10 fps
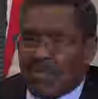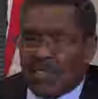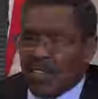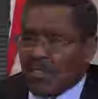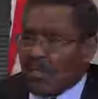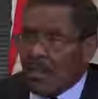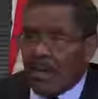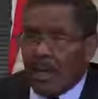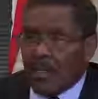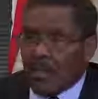just
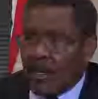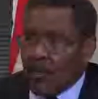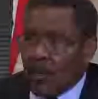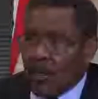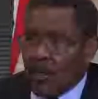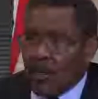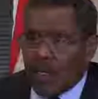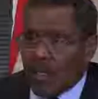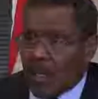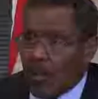as they normally do,
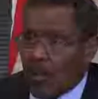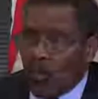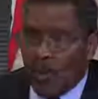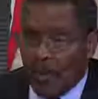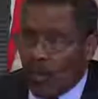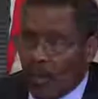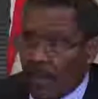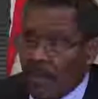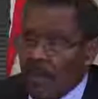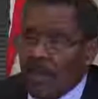list a couple people
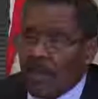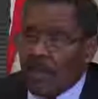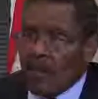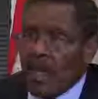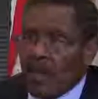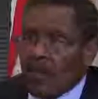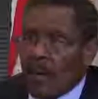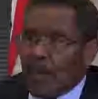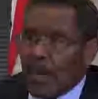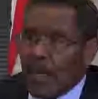that name
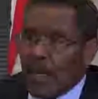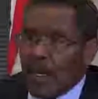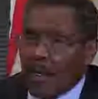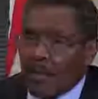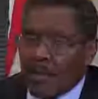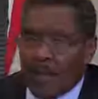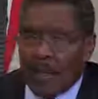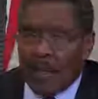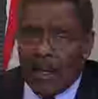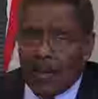might be
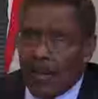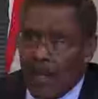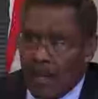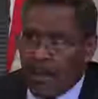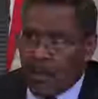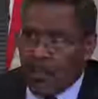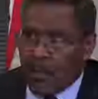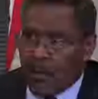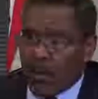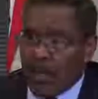being
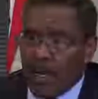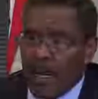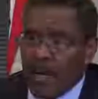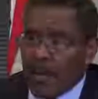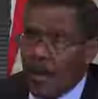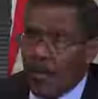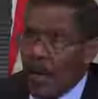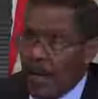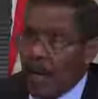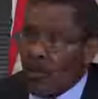considered, and
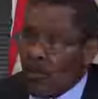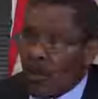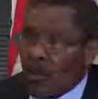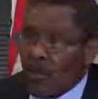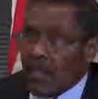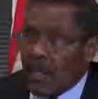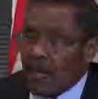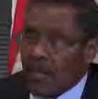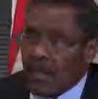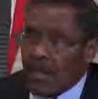my name was one of those
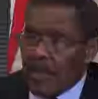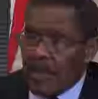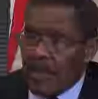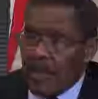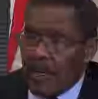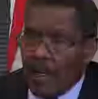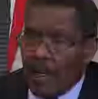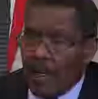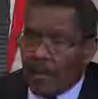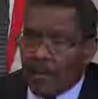names,
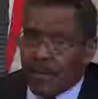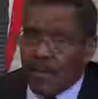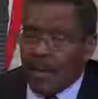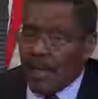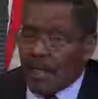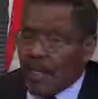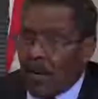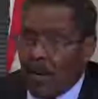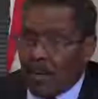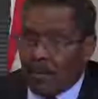and that's
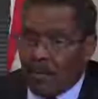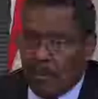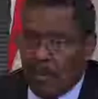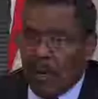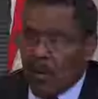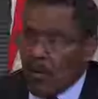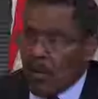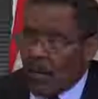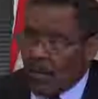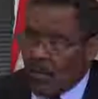how I heard
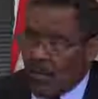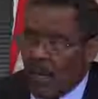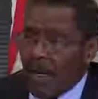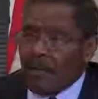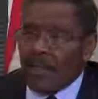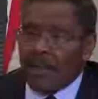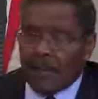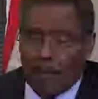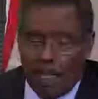that I was involved. And